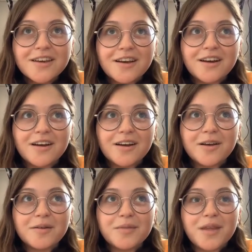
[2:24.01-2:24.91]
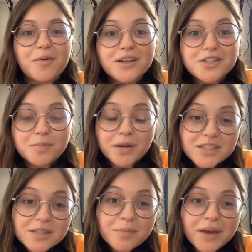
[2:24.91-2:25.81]
that wanted to
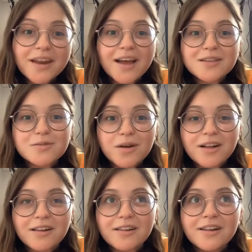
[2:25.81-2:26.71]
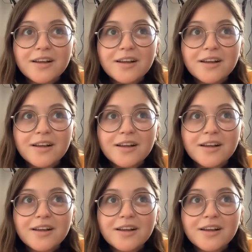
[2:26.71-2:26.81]
participate as well.